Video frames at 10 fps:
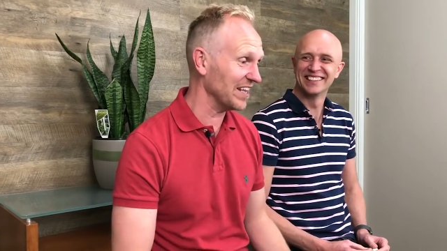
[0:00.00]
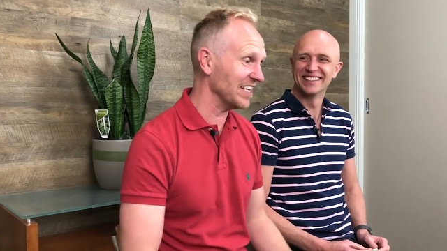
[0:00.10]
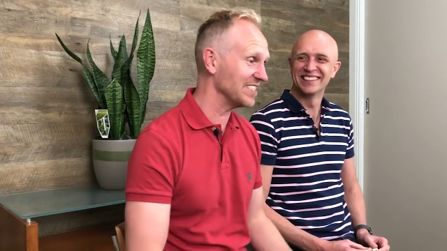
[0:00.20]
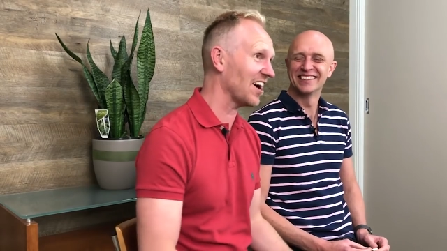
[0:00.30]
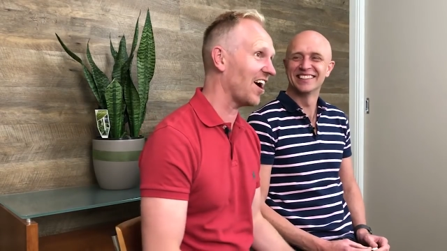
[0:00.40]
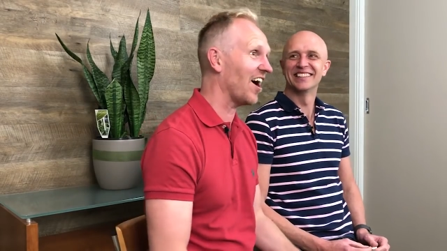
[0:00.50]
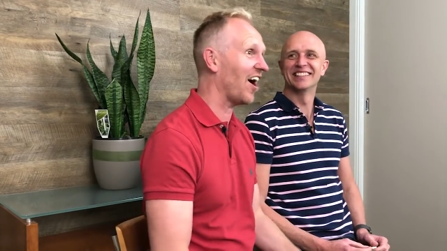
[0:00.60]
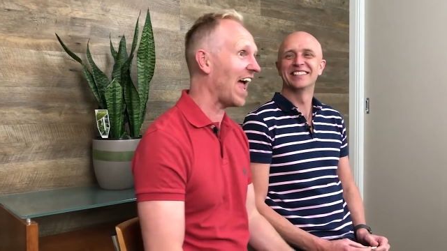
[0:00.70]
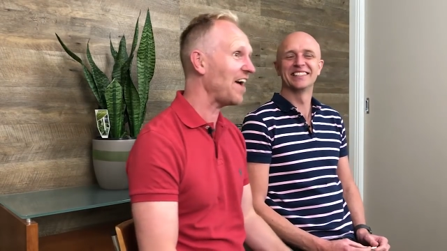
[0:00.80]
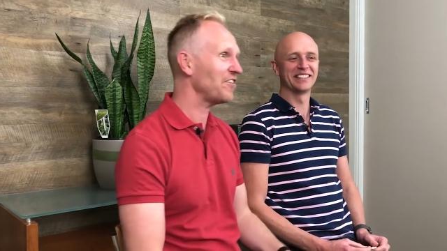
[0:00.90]
Speaker 1: And this, I,
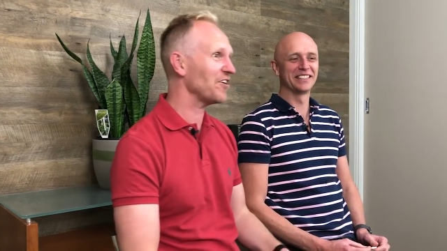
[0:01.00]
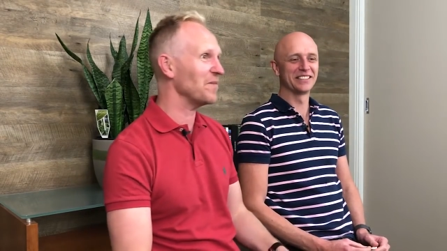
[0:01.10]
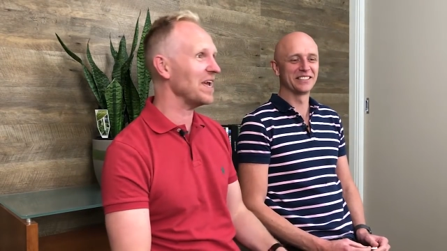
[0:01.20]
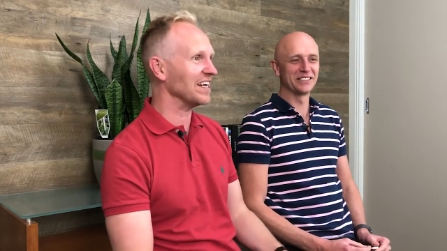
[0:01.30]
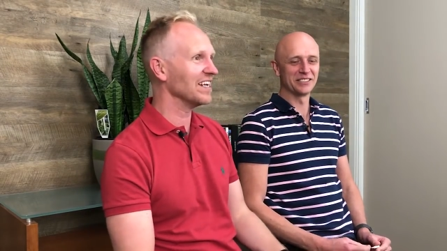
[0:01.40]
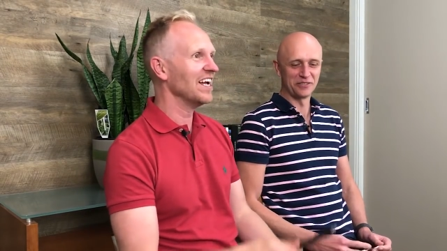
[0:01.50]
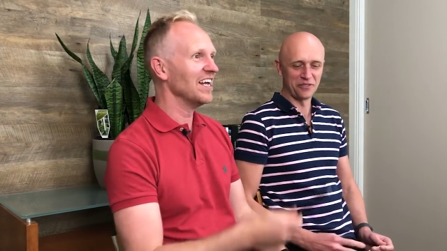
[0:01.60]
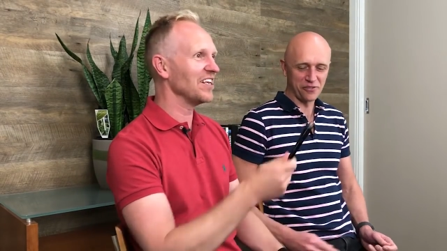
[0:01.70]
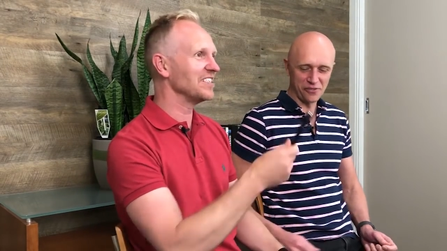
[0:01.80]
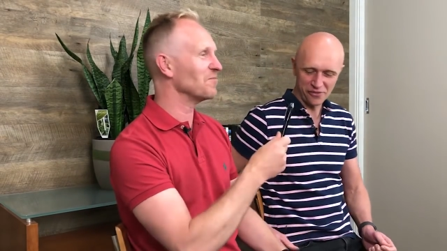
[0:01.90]
I, have to admit,
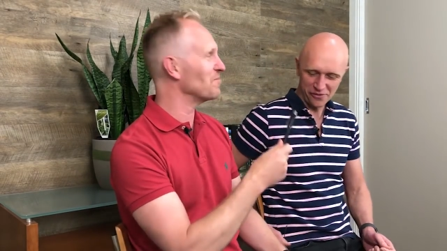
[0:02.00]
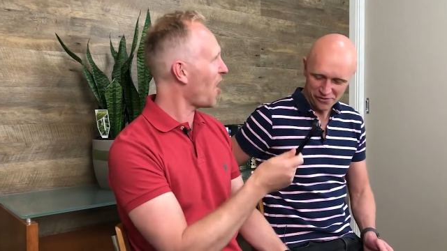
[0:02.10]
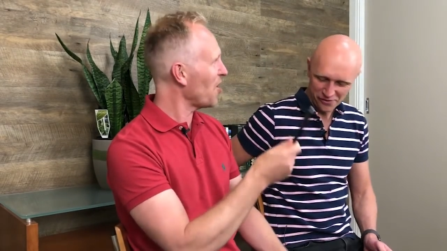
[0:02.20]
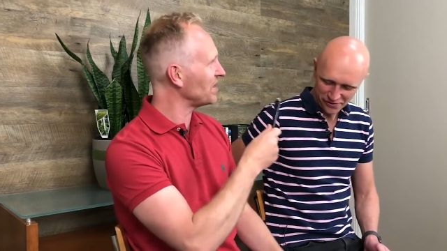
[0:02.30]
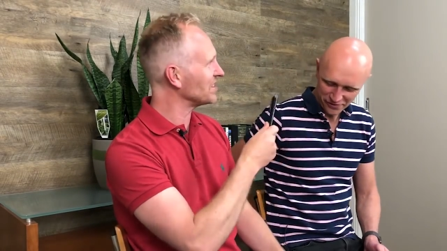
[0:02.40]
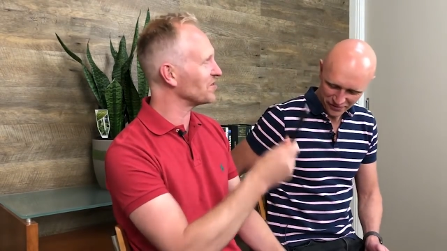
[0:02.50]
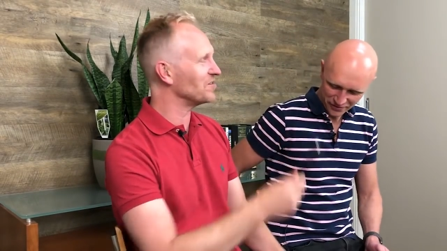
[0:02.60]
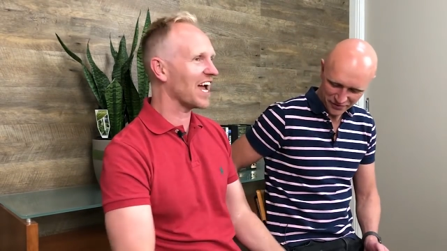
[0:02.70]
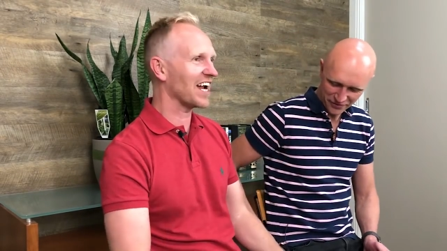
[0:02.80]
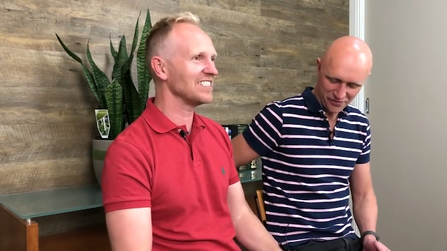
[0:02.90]
there's some moments of
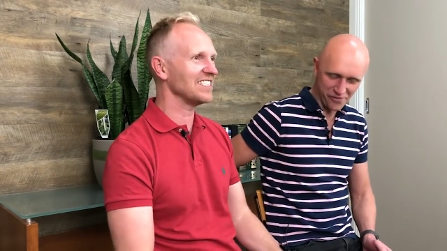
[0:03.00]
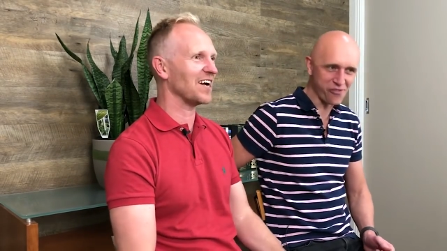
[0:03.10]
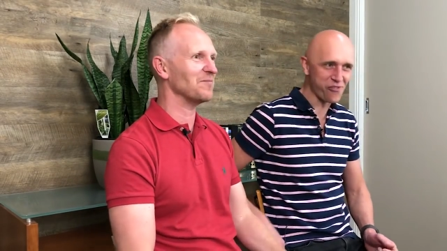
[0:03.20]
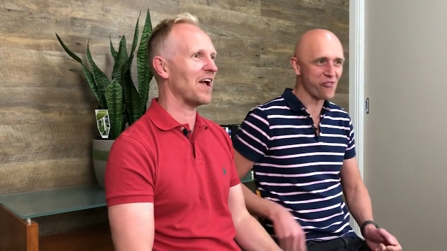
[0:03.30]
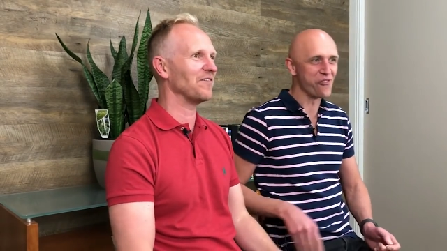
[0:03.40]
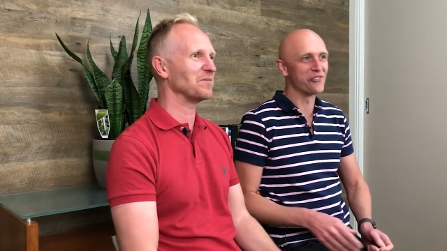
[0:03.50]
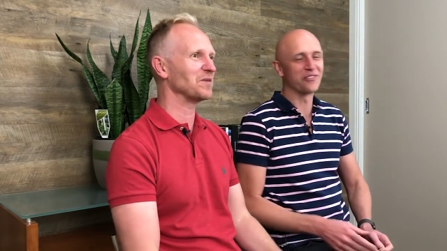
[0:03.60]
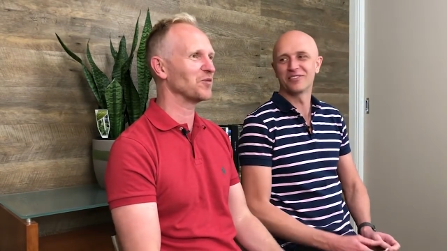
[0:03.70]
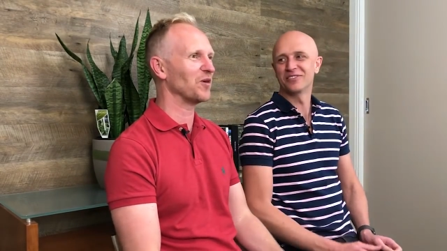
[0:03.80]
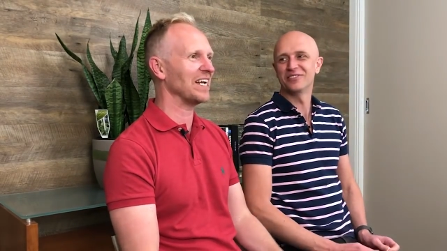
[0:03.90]
jealousy I'm having
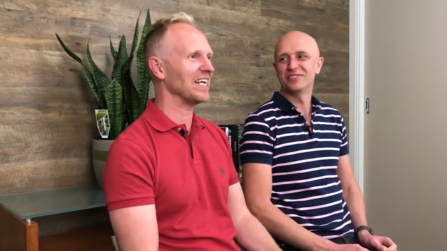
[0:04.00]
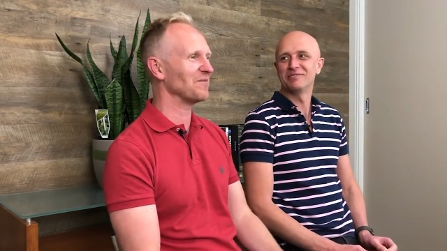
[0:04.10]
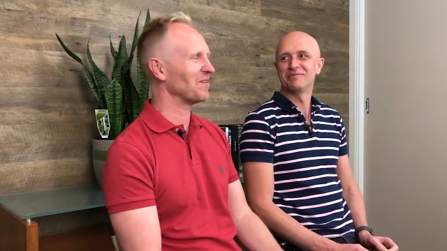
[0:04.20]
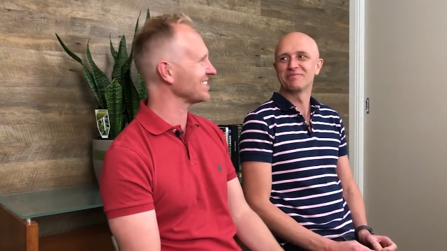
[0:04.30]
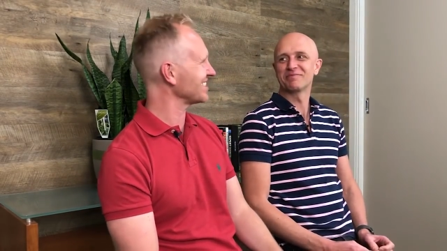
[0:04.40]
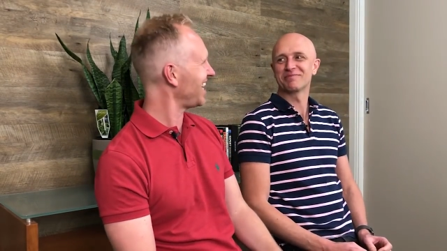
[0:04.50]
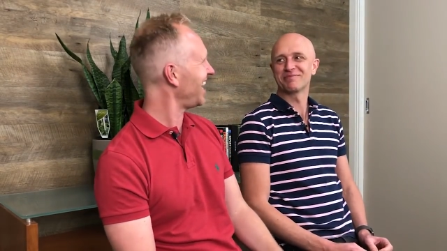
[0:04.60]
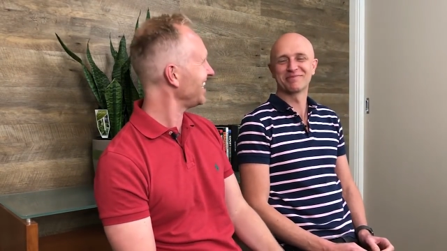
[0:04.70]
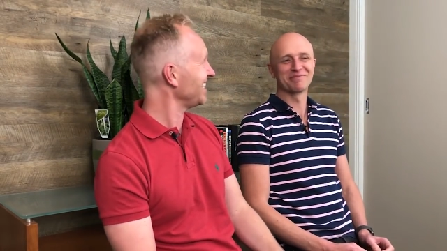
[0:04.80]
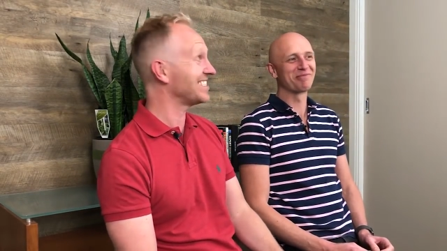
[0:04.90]
between him. like,
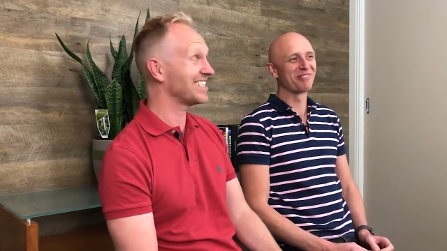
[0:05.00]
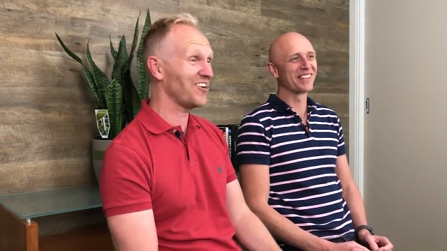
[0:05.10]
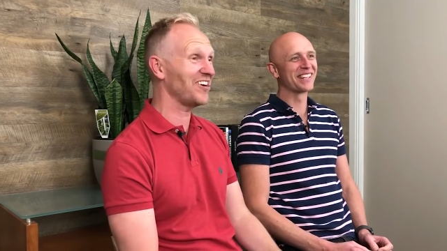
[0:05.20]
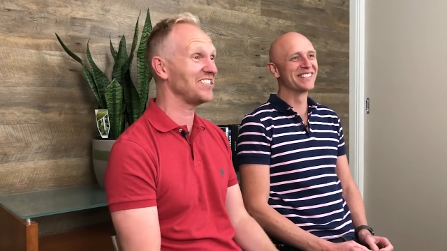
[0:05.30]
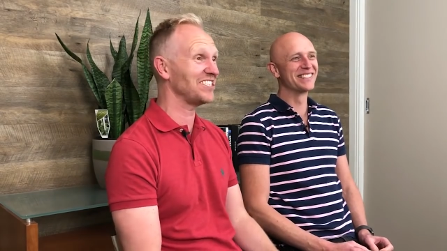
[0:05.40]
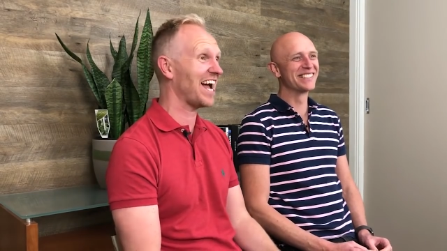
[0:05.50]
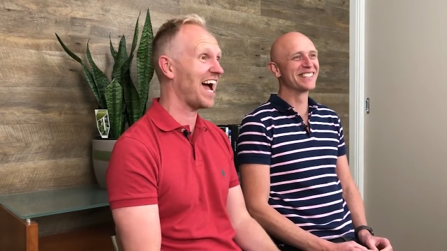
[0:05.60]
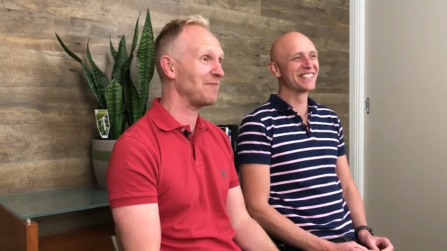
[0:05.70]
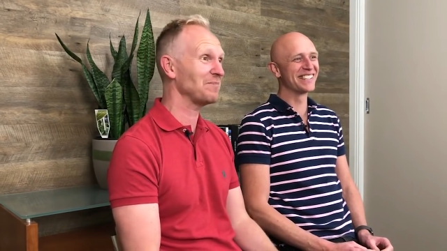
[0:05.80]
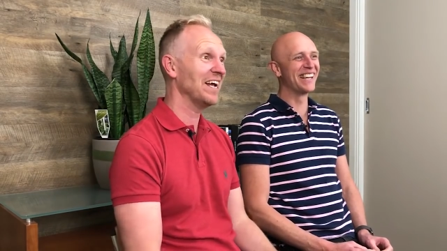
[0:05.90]
oh, it's good, it's
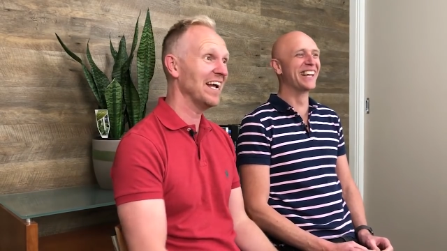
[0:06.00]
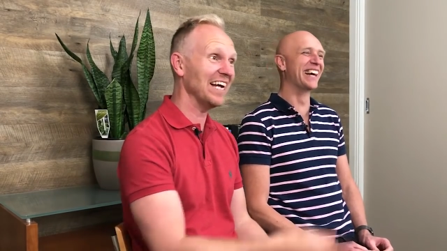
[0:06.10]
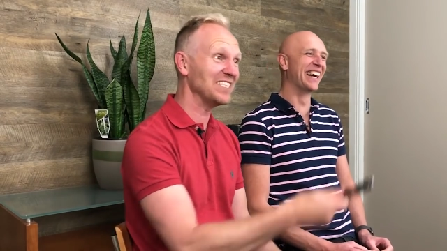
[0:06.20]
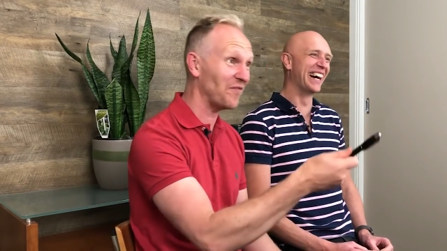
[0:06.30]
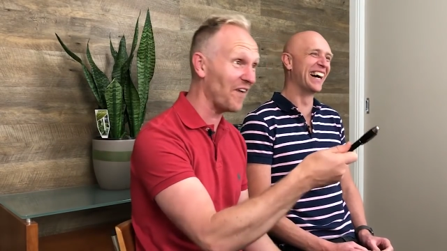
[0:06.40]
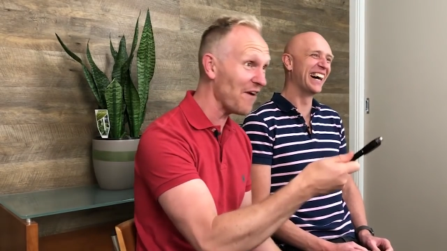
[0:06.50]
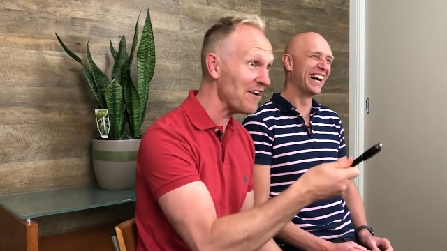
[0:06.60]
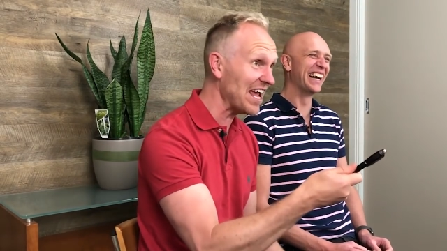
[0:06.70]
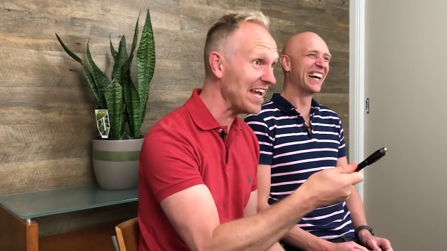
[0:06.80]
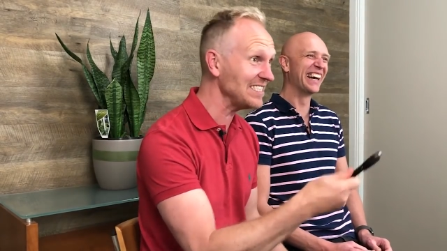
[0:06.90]
sharp, it's
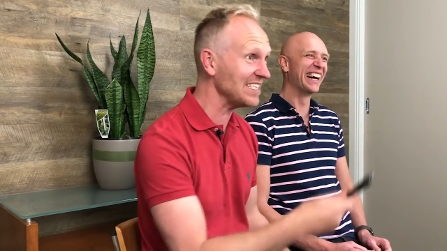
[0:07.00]
very